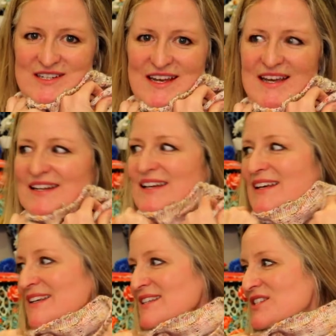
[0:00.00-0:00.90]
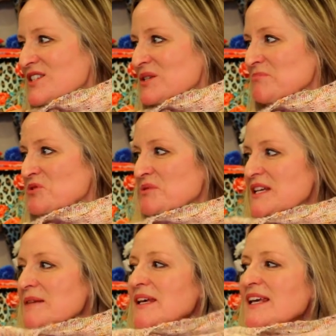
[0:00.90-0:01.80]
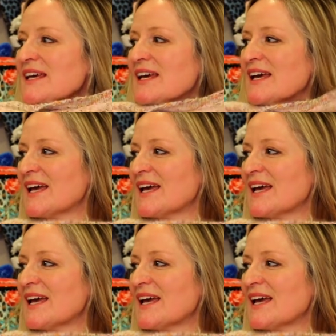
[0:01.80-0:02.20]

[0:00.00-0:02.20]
and it is dreamy,